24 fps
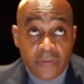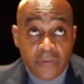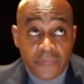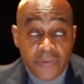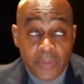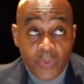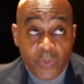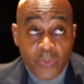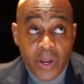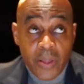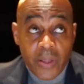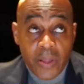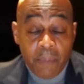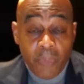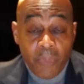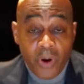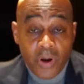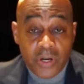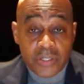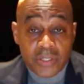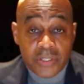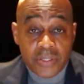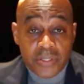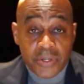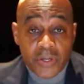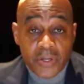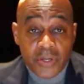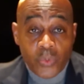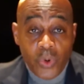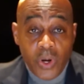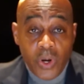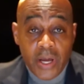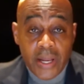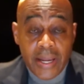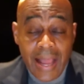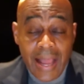February, March
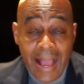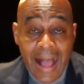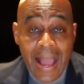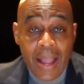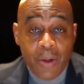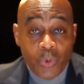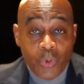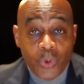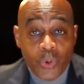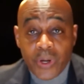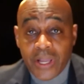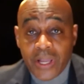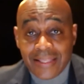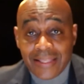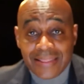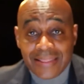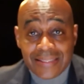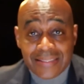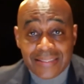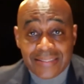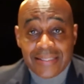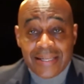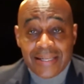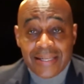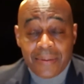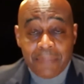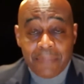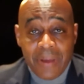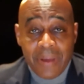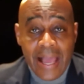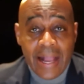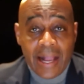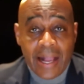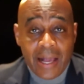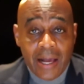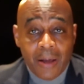31, I will get the city
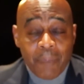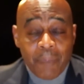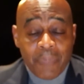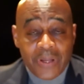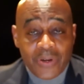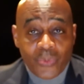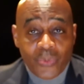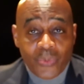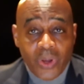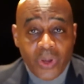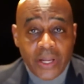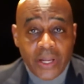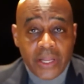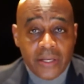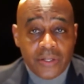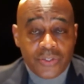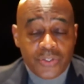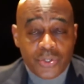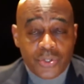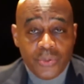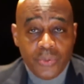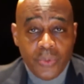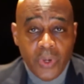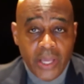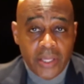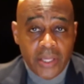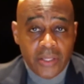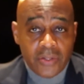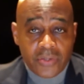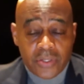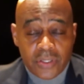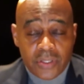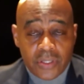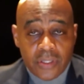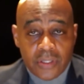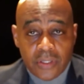back up and running two
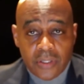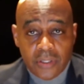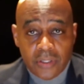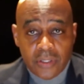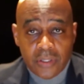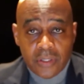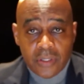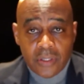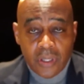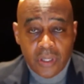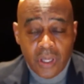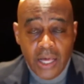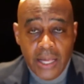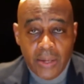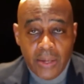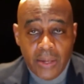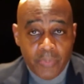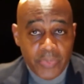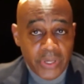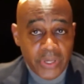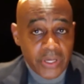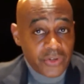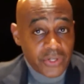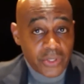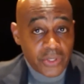ways. I will make